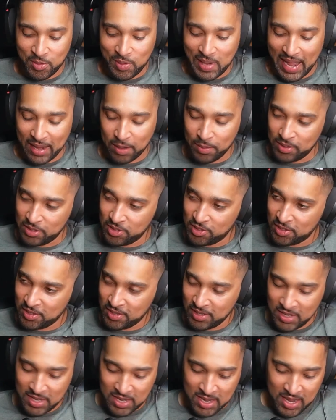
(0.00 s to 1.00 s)
language.
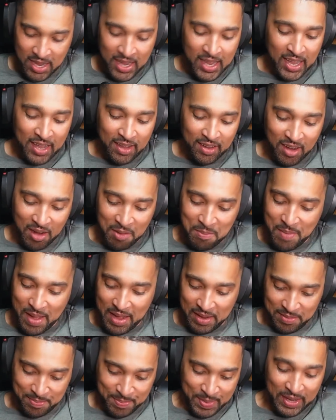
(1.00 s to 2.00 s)
You come
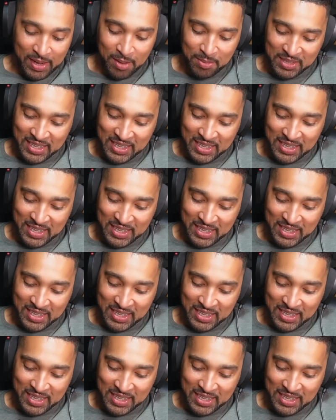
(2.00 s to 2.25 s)
back being able to